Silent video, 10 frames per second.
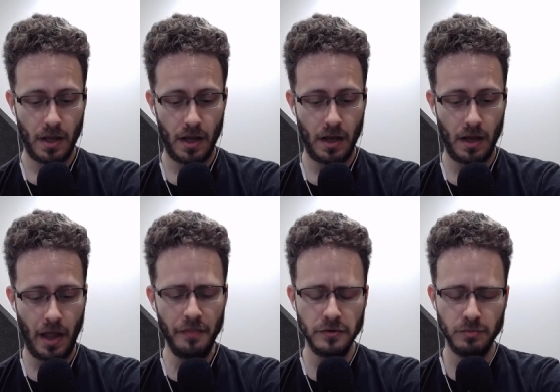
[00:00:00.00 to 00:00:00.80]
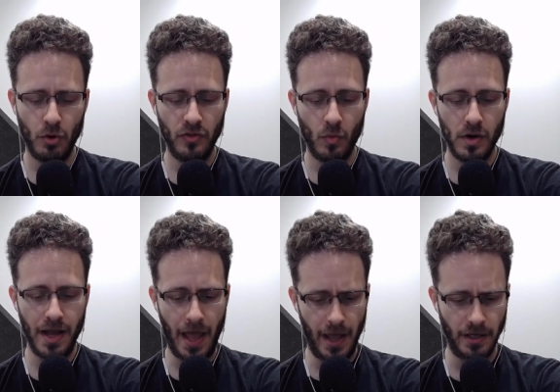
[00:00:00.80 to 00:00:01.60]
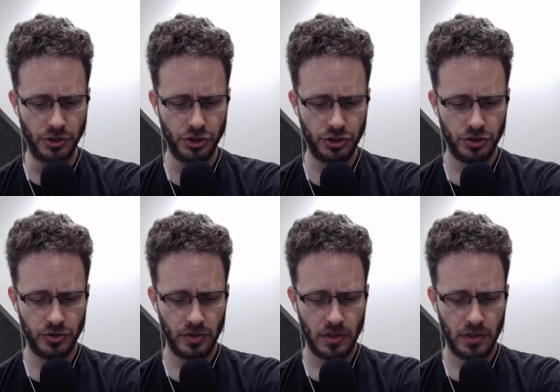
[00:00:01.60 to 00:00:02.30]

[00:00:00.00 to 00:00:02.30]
And there's more at the word edge.